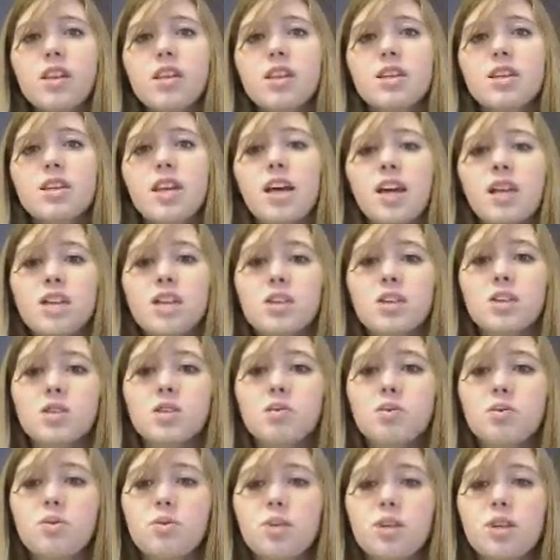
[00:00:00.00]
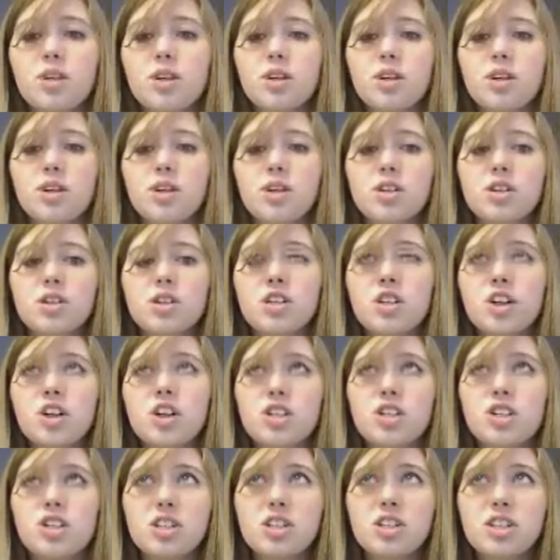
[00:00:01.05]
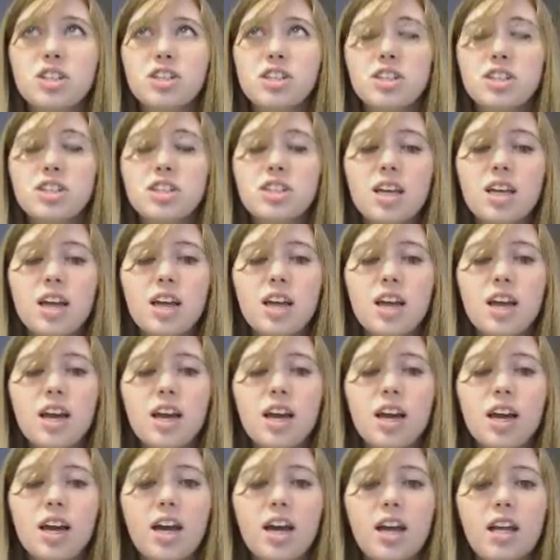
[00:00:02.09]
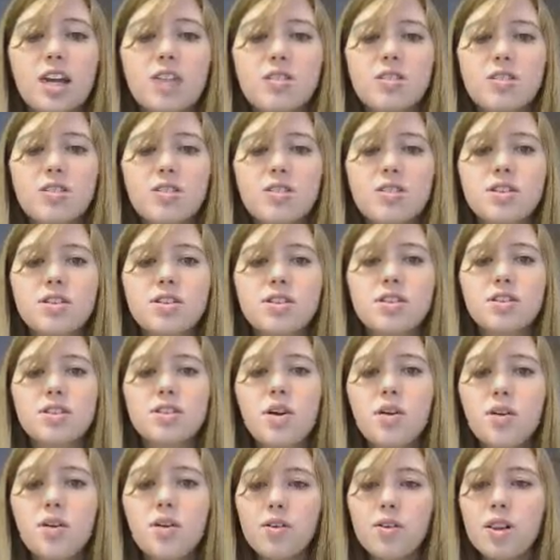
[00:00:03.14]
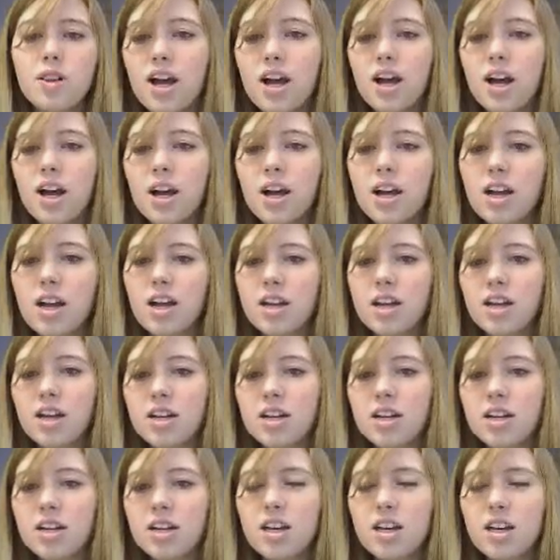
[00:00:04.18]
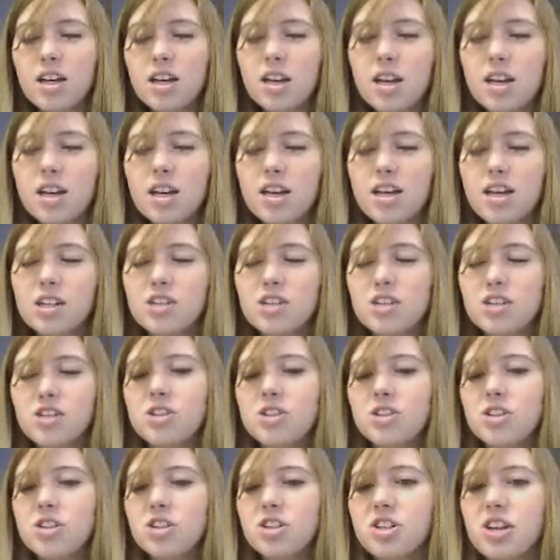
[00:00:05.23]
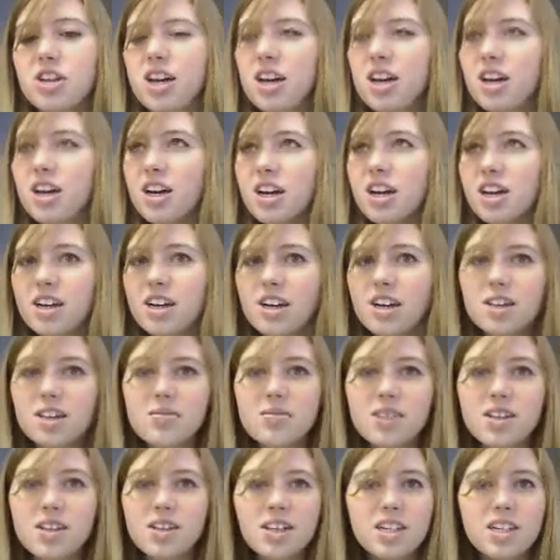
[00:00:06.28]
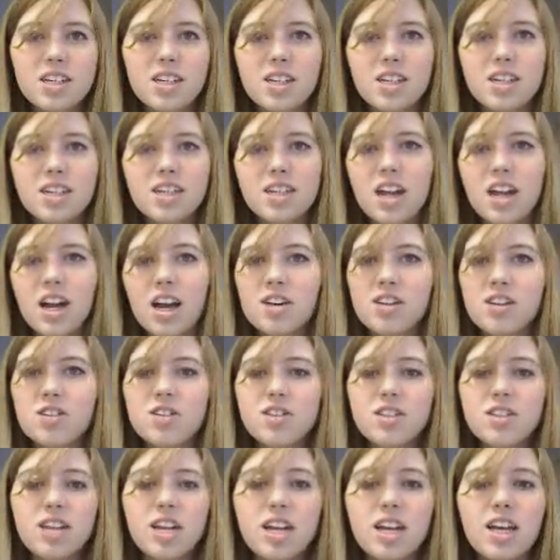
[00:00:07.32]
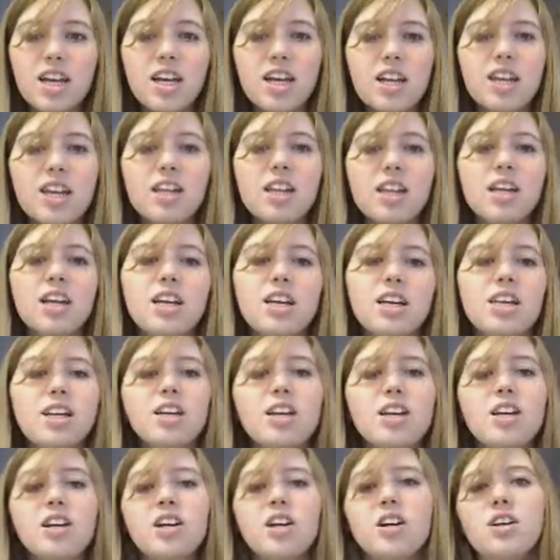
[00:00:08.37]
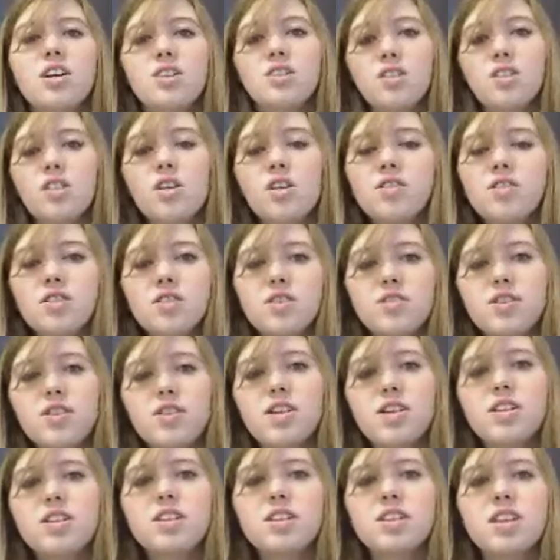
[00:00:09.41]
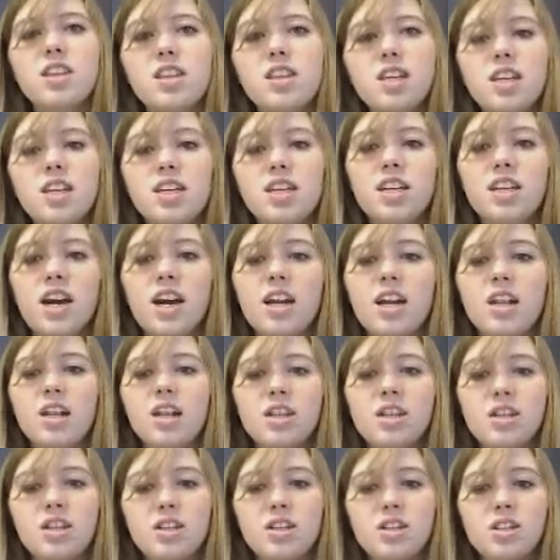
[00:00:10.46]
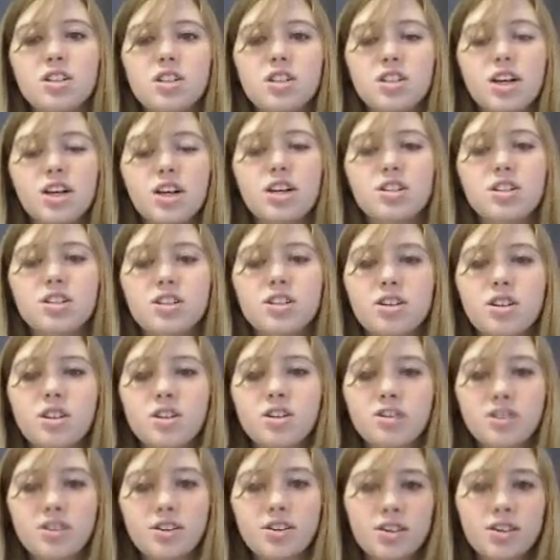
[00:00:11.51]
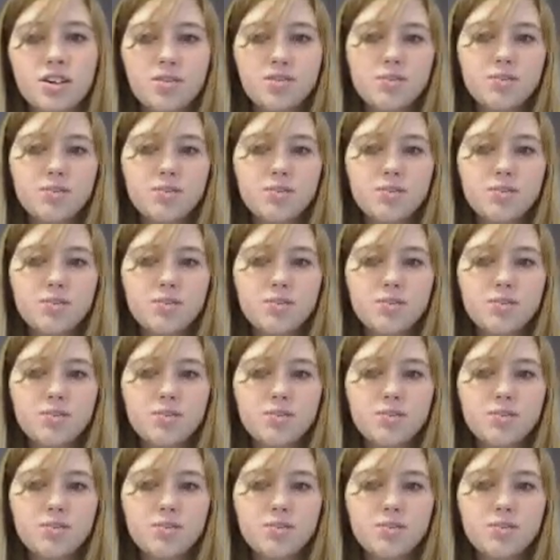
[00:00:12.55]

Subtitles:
Next were judges, and it was Tola and Jair, I'm thinking that's how you say it, and Tola was first, and then he died, and then Jair took over,